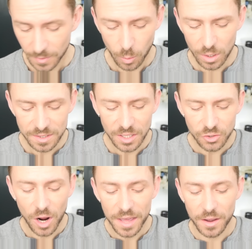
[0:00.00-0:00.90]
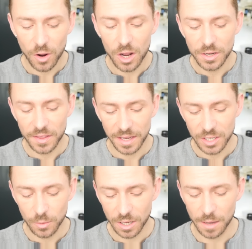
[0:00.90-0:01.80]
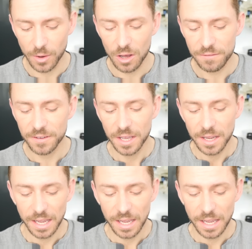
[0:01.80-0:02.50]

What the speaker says: once they dry, they're on, they don't come off.